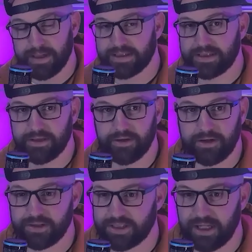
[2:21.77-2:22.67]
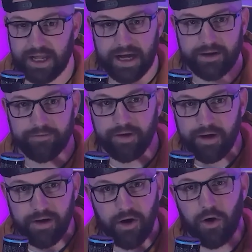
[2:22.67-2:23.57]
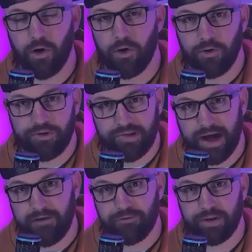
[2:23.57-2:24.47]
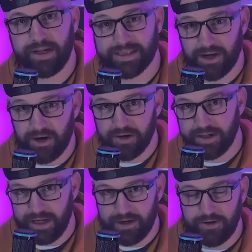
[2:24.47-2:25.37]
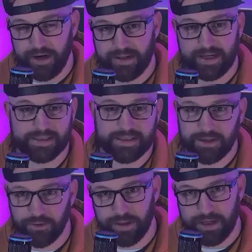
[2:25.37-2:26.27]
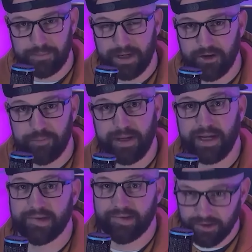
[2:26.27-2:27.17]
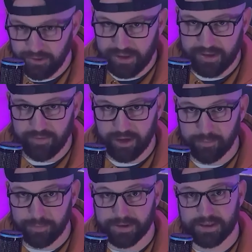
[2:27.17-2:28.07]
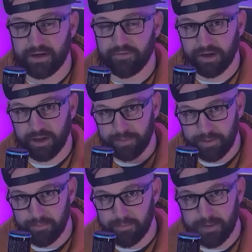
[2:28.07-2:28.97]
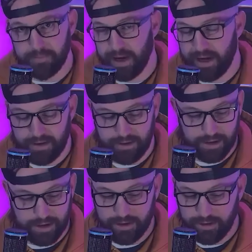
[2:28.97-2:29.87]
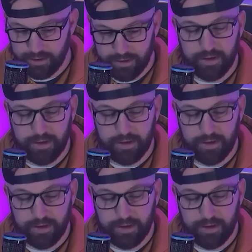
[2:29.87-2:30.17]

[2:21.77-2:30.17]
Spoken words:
There's a lot of old software that's on the internet that is still written in PHP and still need developers to develop and